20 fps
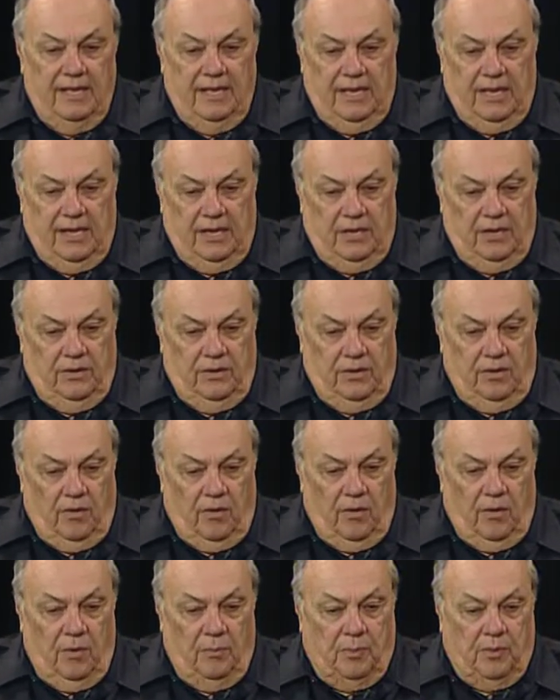and the good
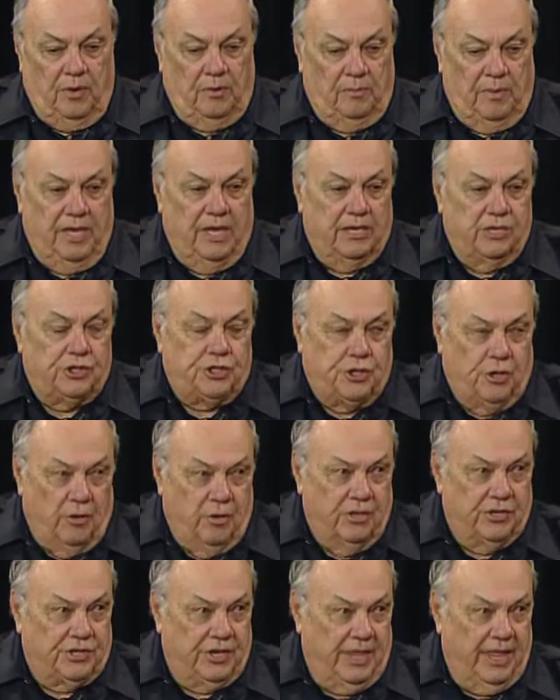Lord put me in
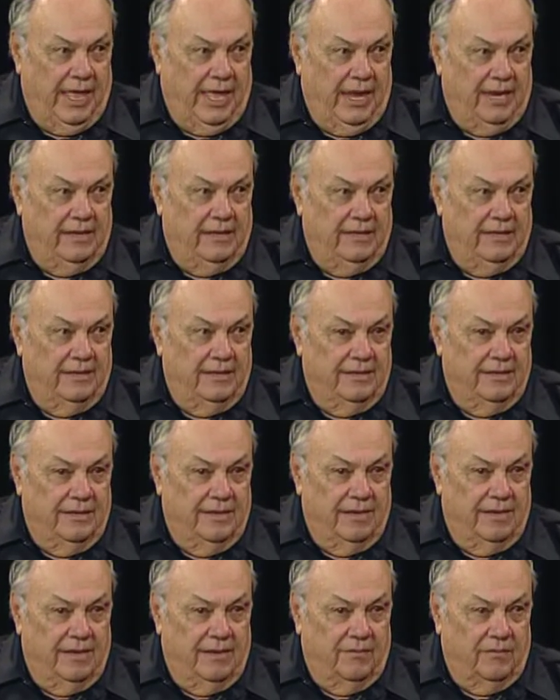charge of that
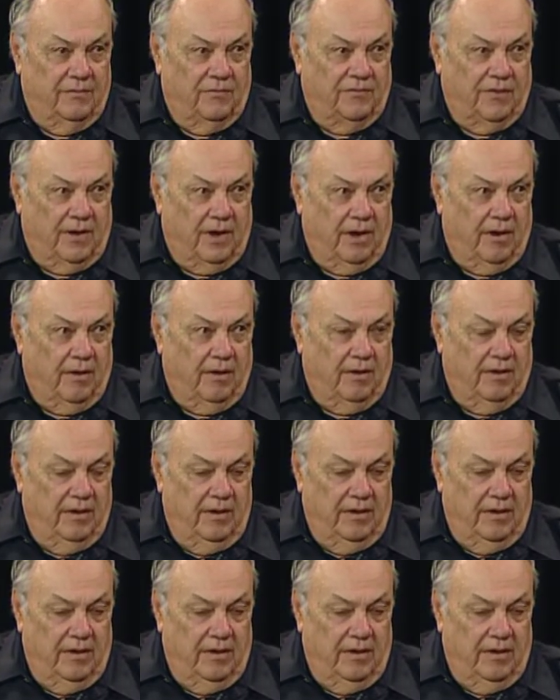fire.